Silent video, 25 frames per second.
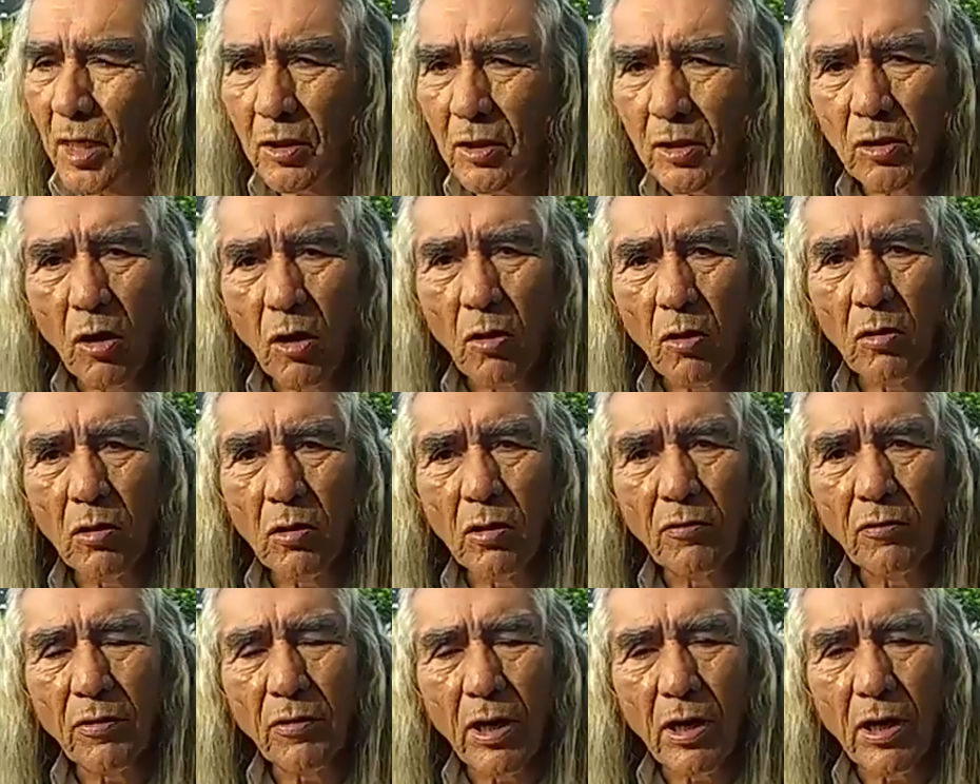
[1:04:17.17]
goal
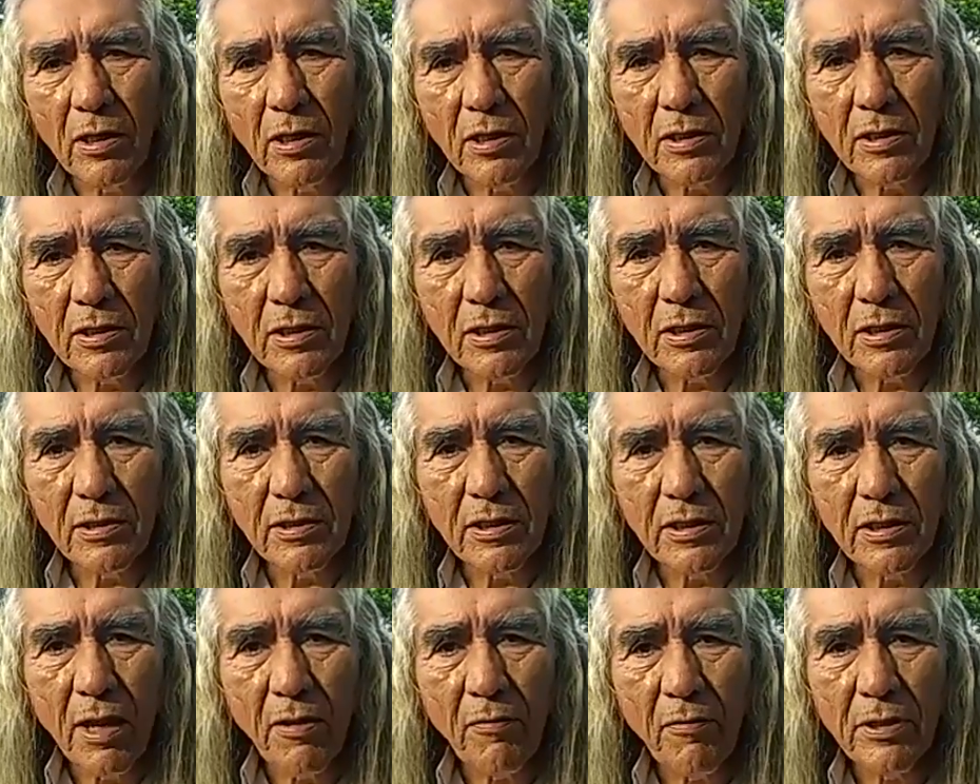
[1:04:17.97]
of ours, is
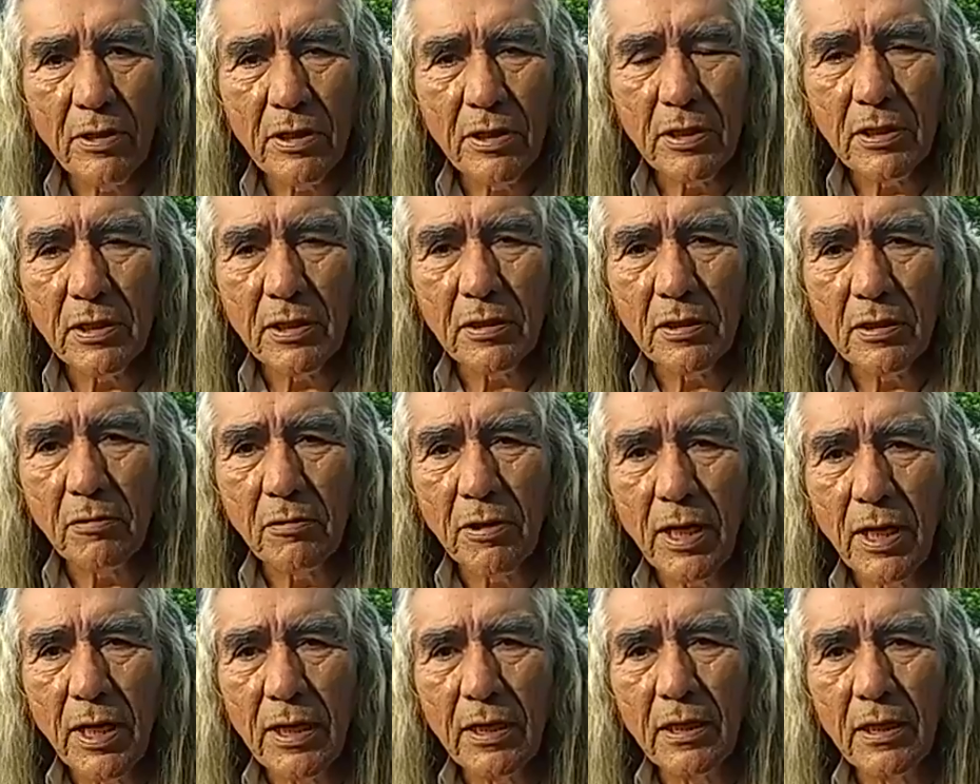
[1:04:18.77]
that was to
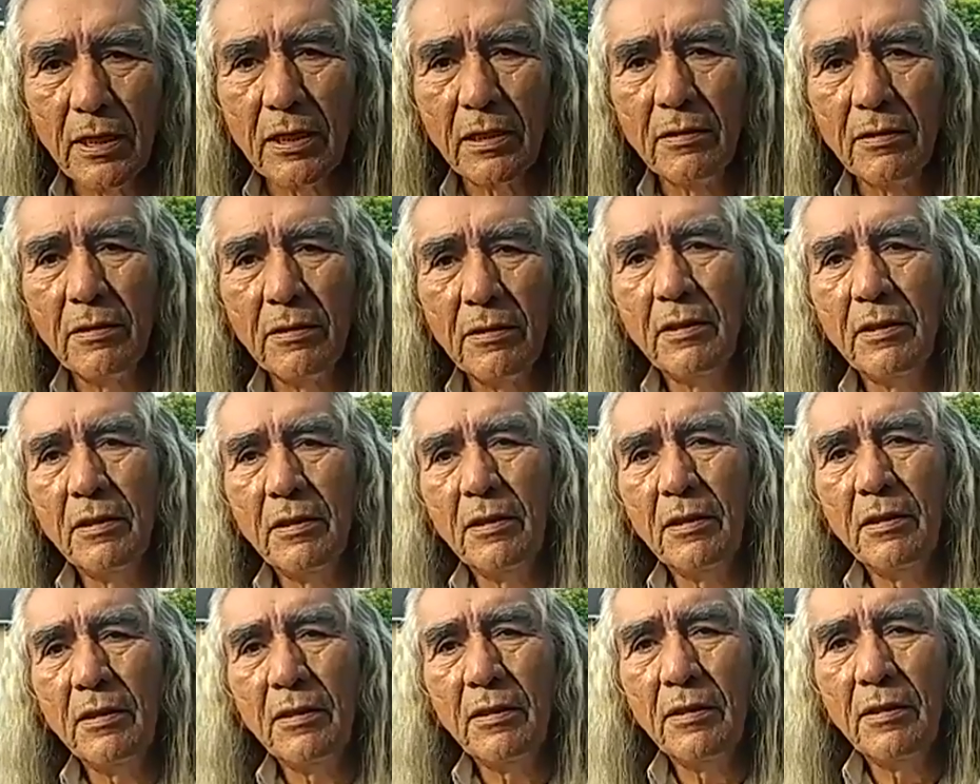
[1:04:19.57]
create a
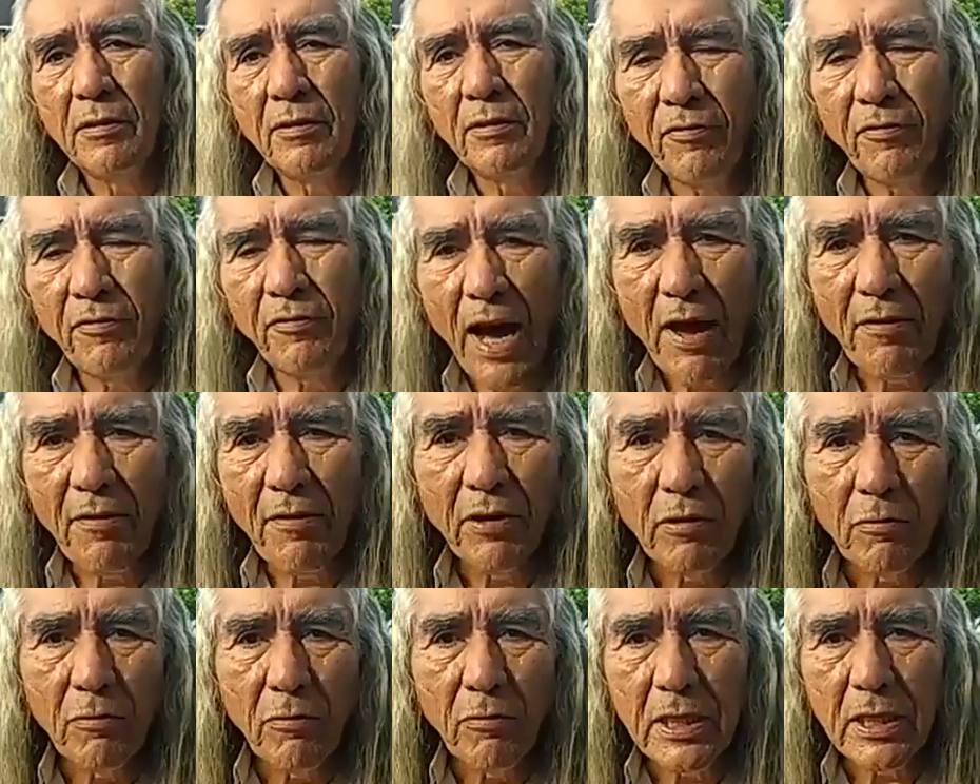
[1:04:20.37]

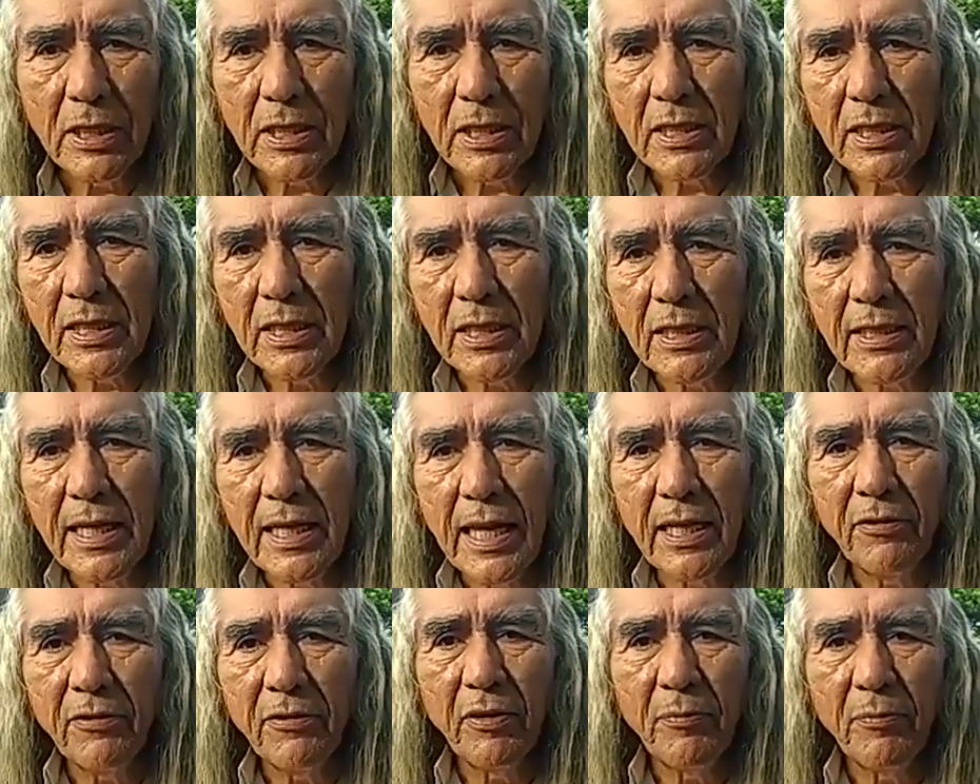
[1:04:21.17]
501c
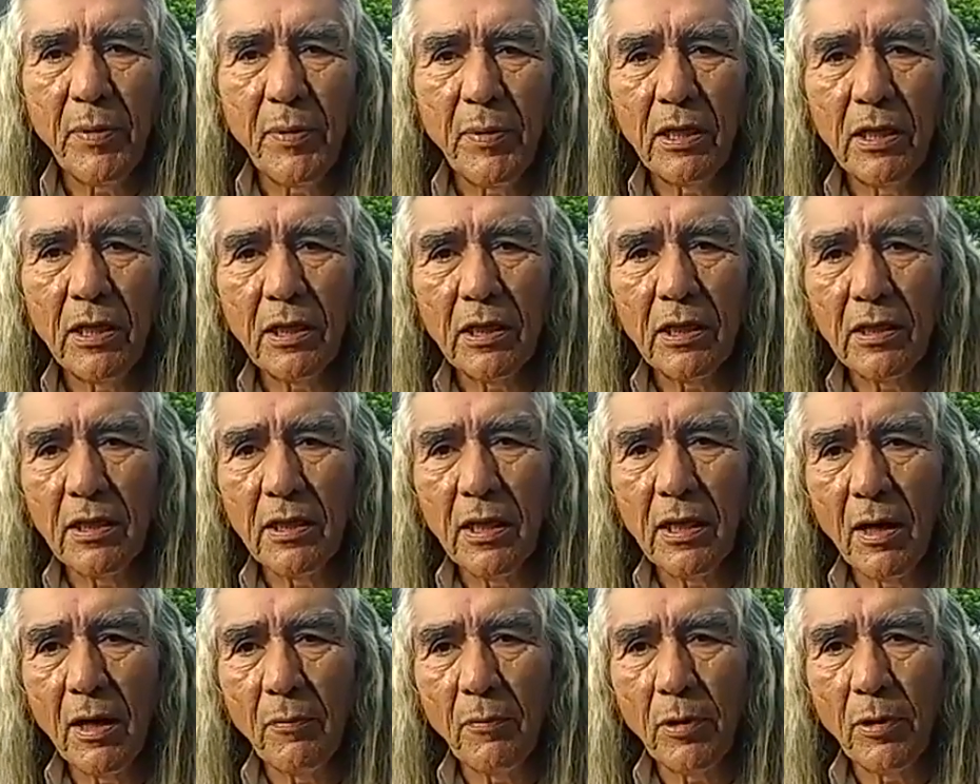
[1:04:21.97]
Native American
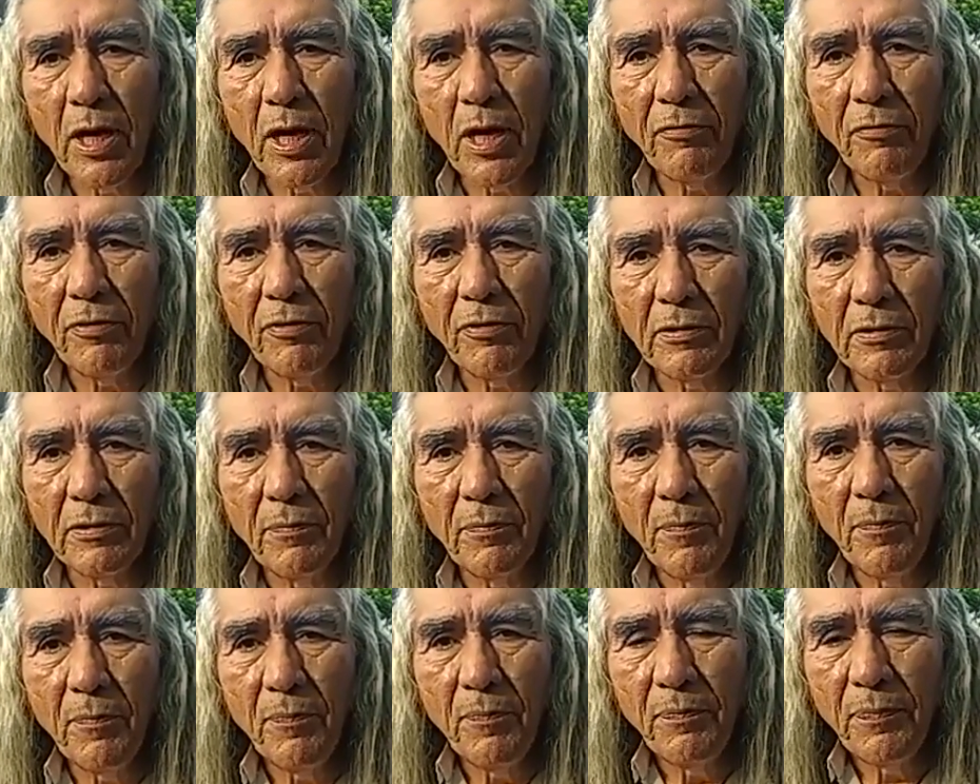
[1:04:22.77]
nonprofit.
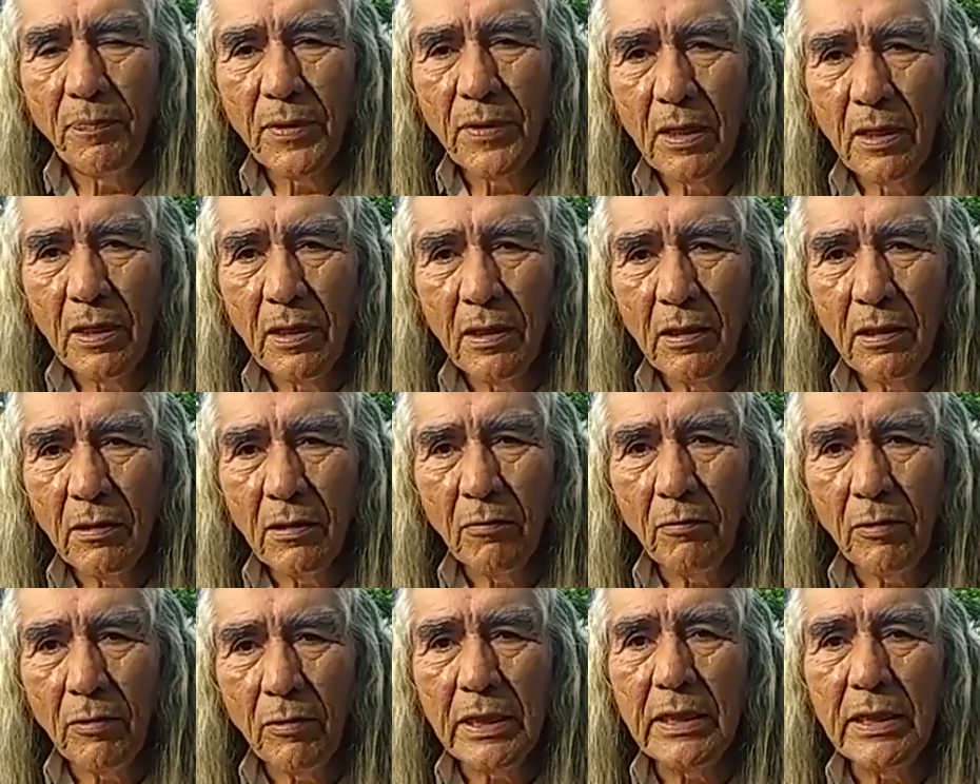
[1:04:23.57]

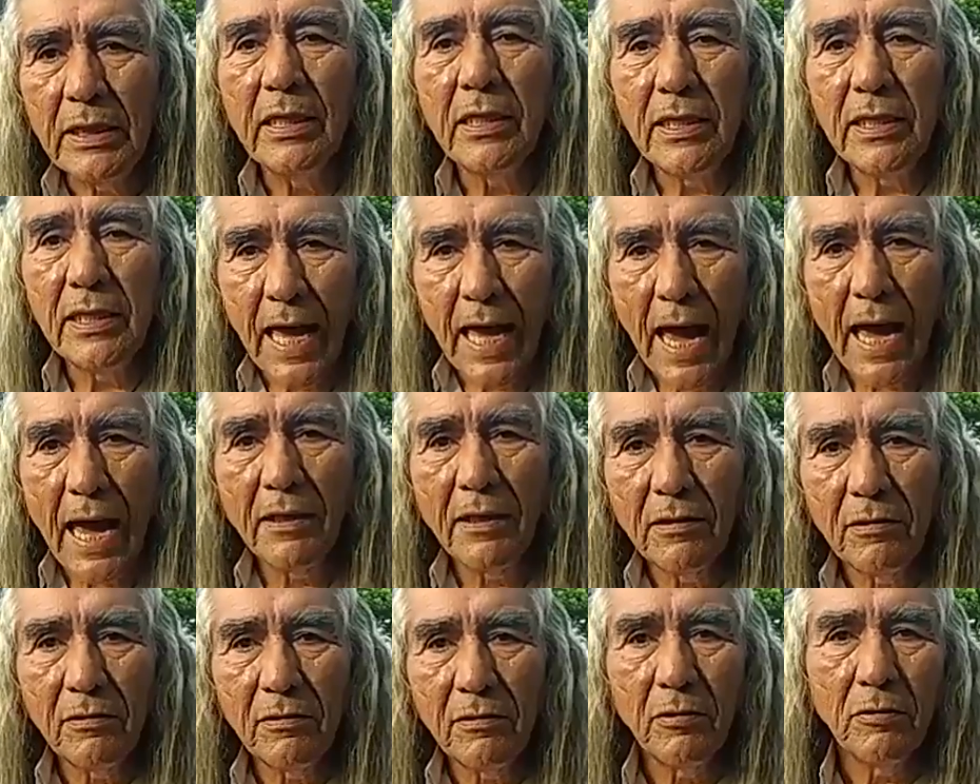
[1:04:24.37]
We did that
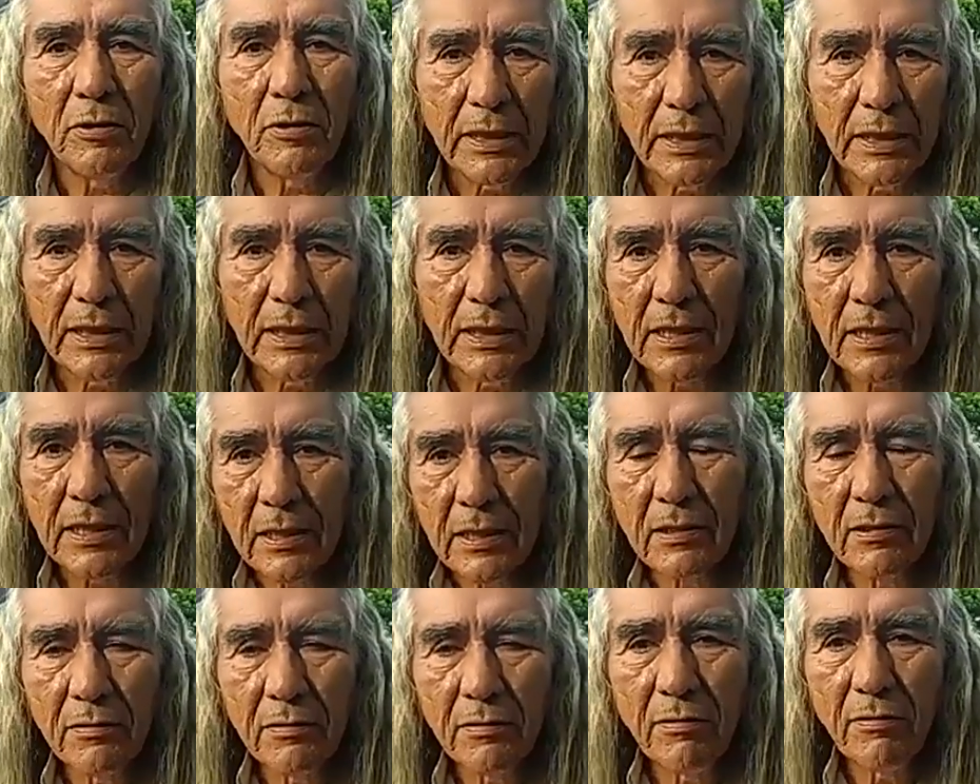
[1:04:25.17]
during
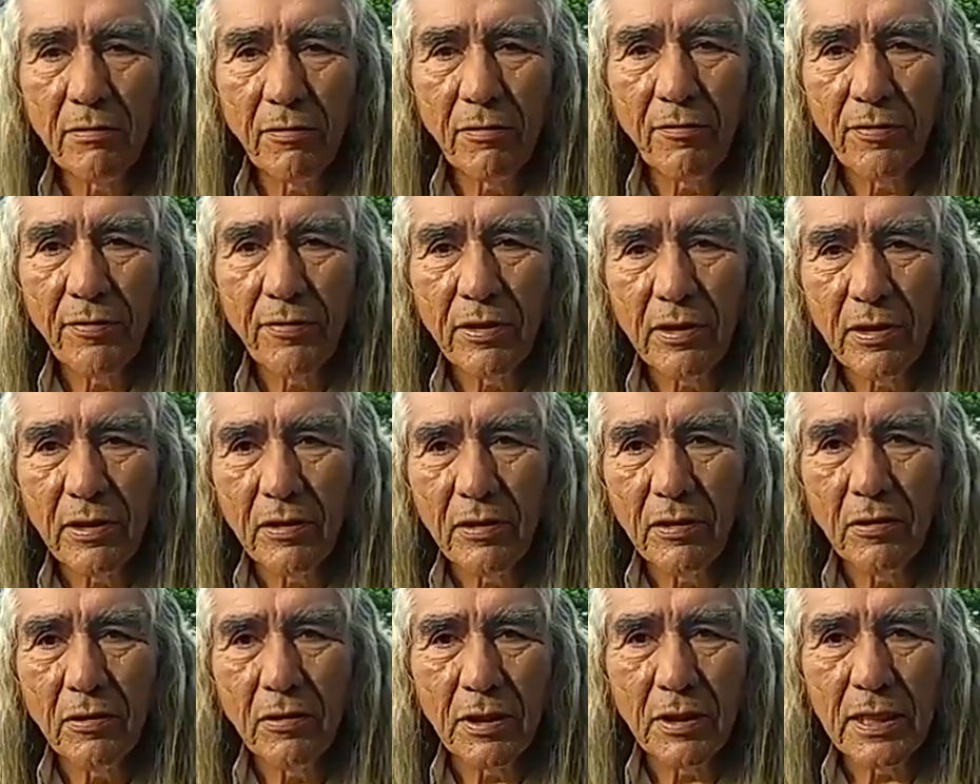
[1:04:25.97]
this
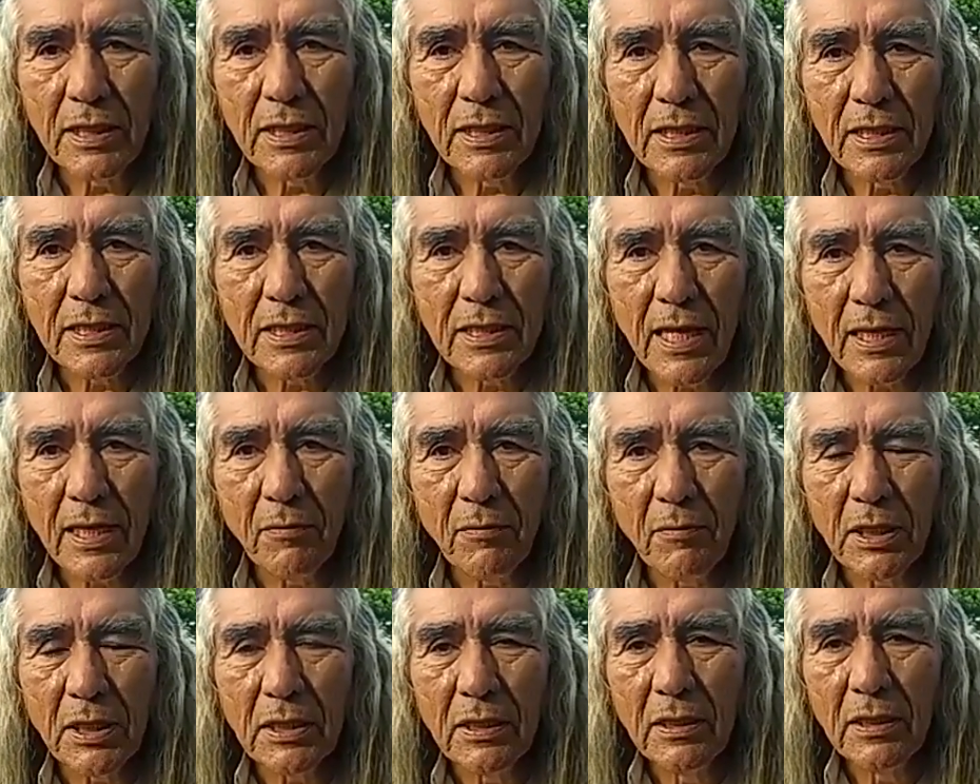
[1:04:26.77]

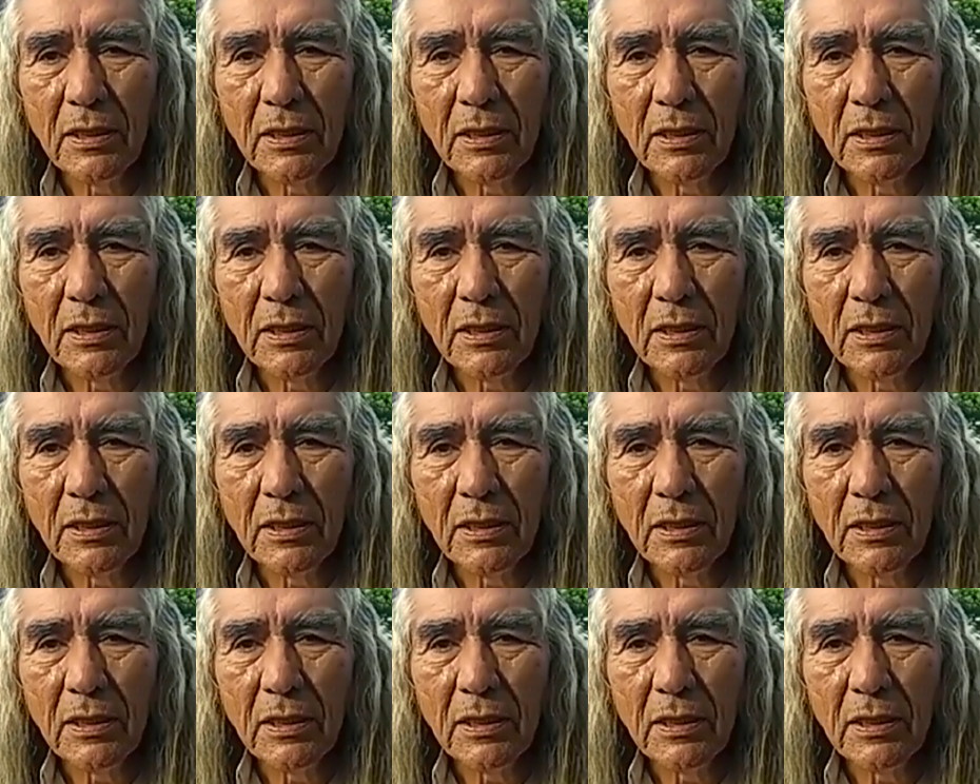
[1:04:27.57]
segment.